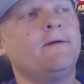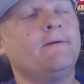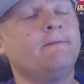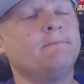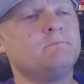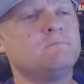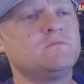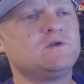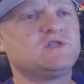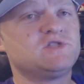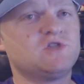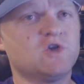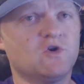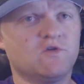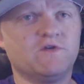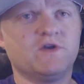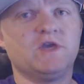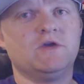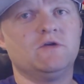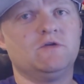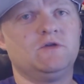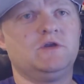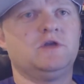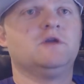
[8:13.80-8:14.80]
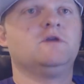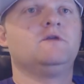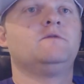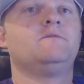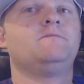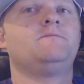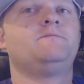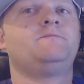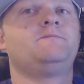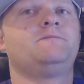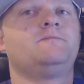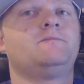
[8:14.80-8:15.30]
Soviet Union,
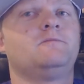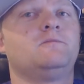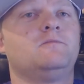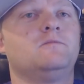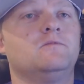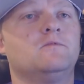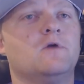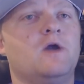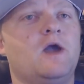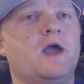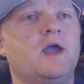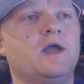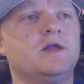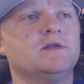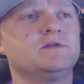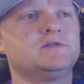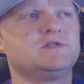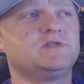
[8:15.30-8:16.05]
right?